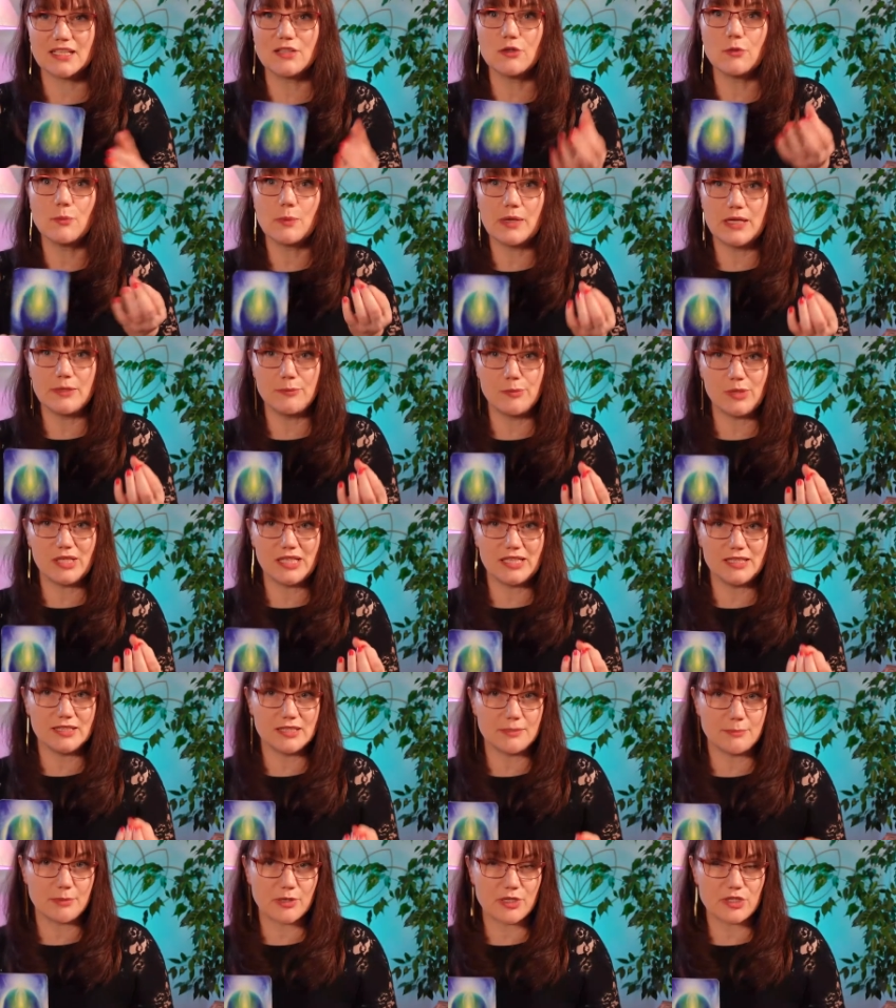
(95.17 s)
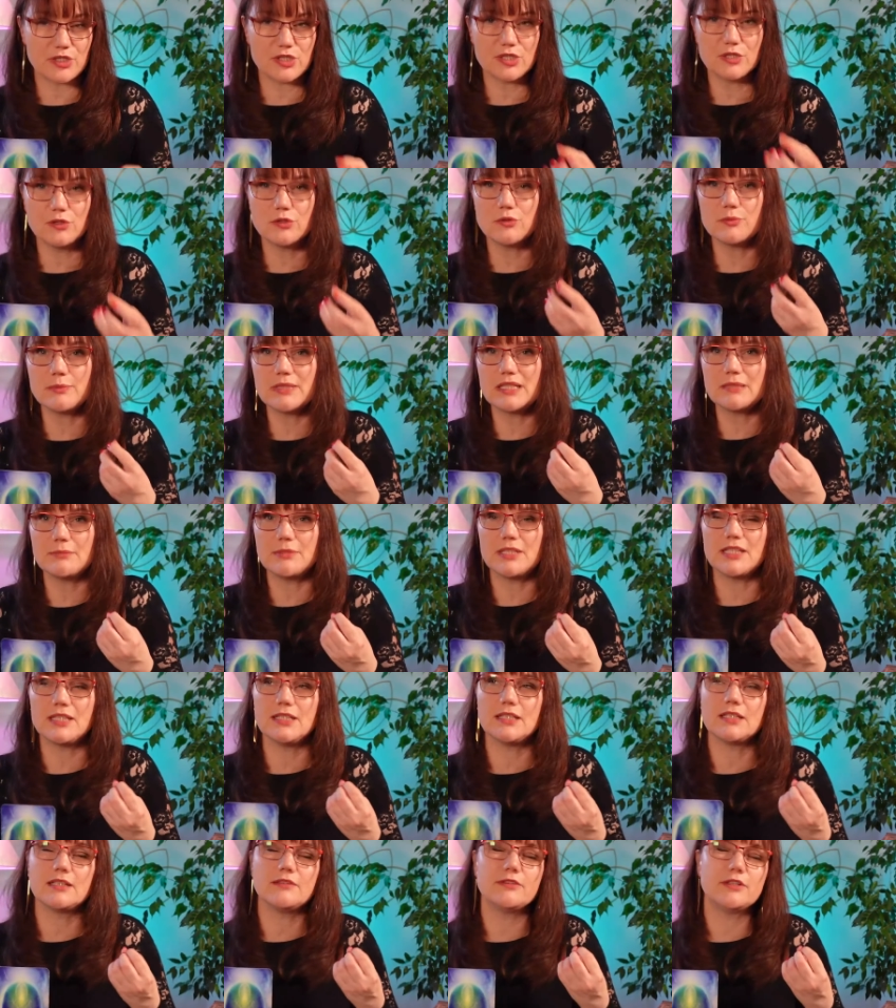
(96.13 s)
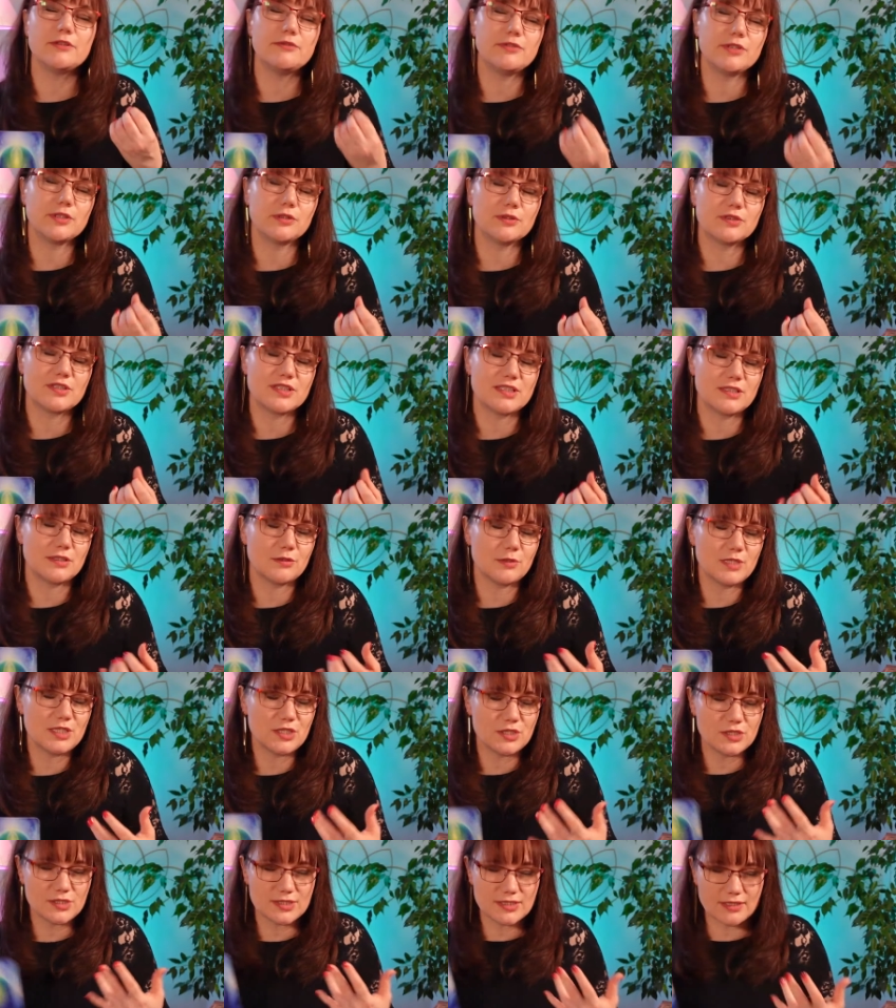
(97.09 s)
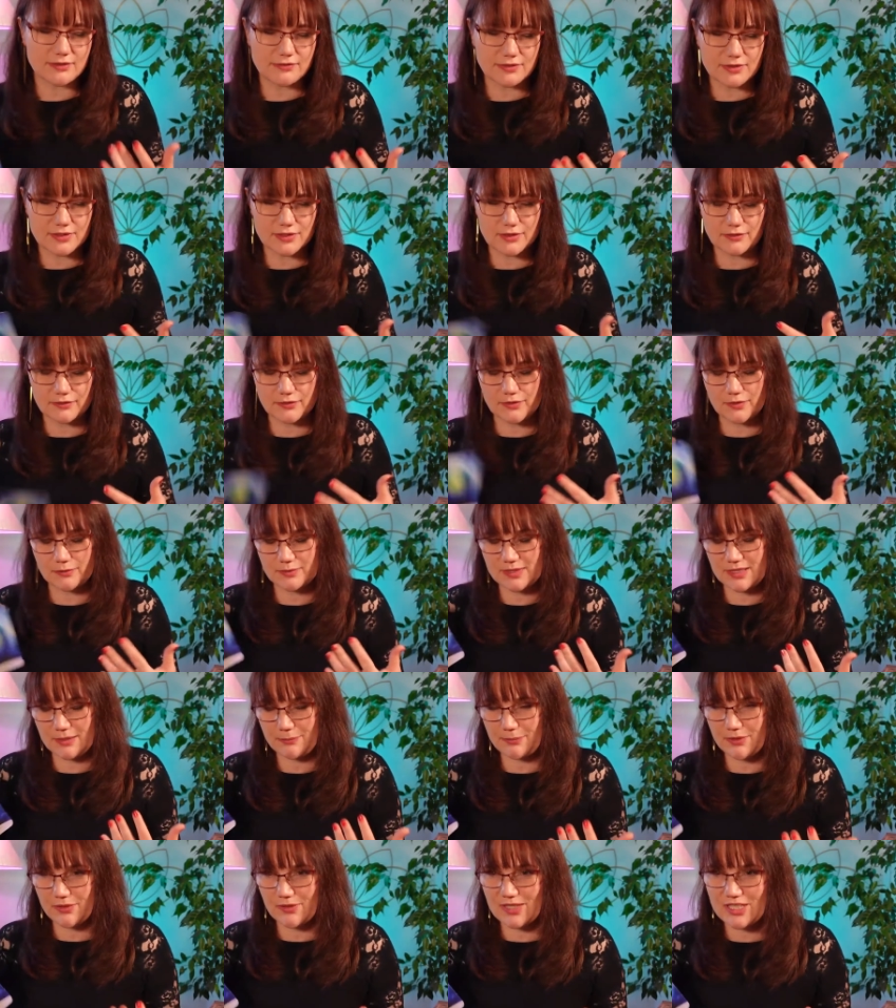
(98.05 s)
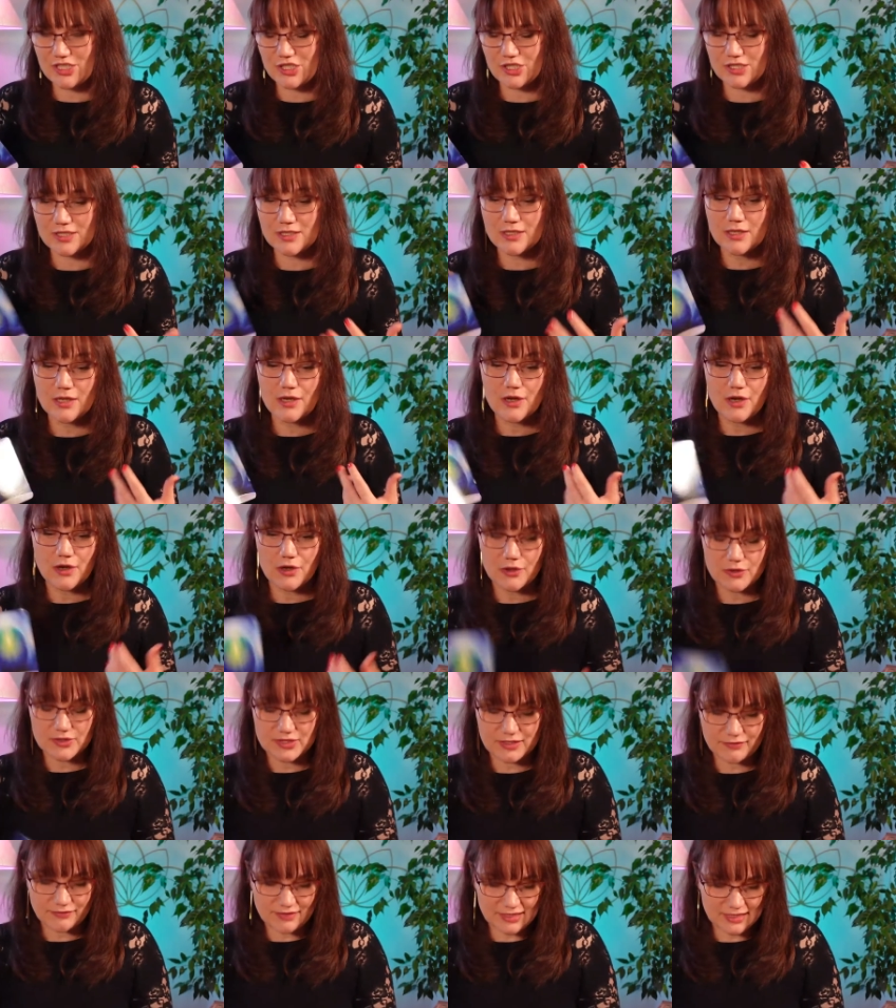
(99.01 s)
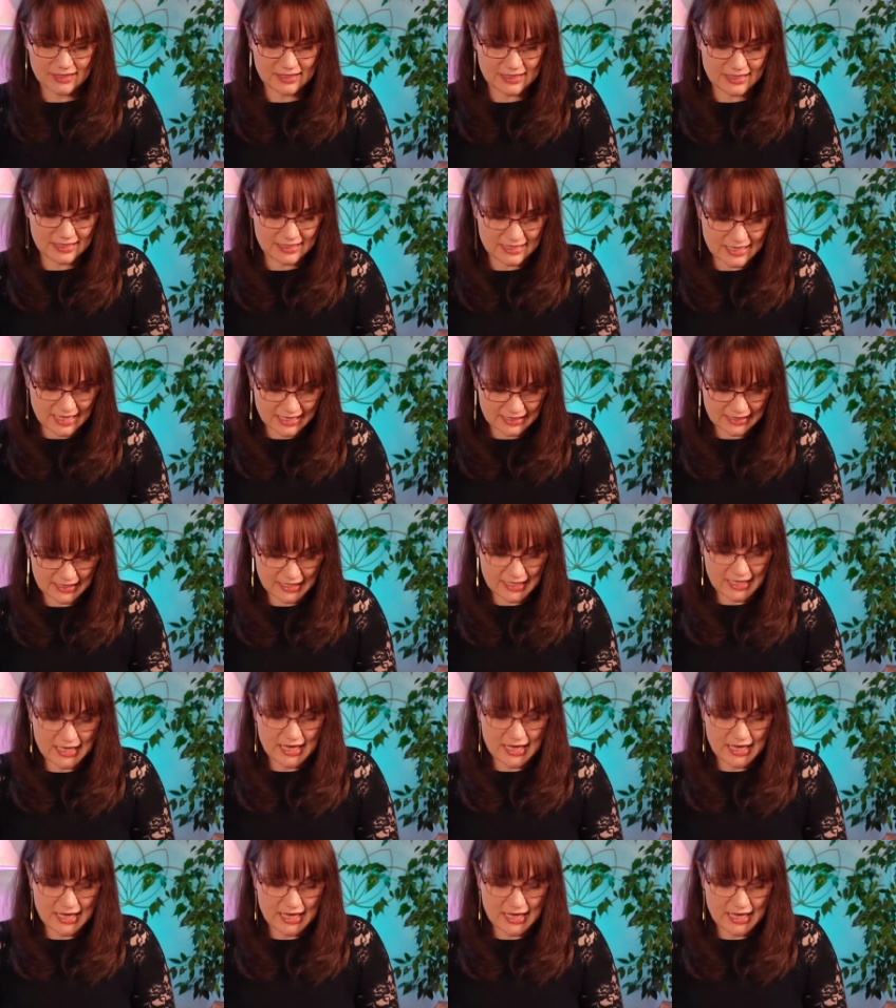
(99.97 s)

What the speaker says: You may be in depression, you may be in the difficult situation, suffering from separation, or something like that.